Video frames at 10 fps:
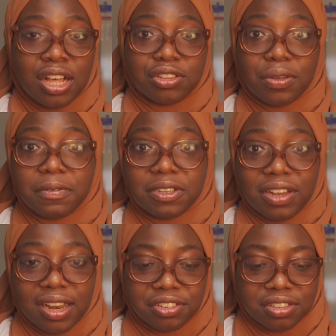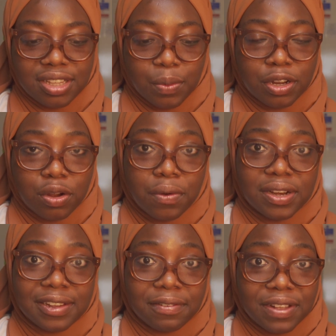and some of the challenges that we're
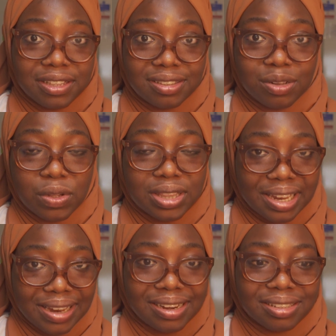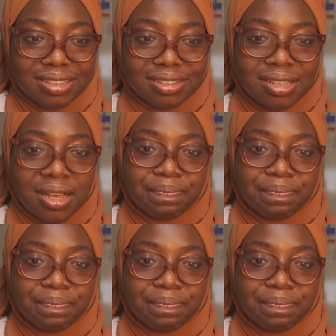currently facing with the analysis.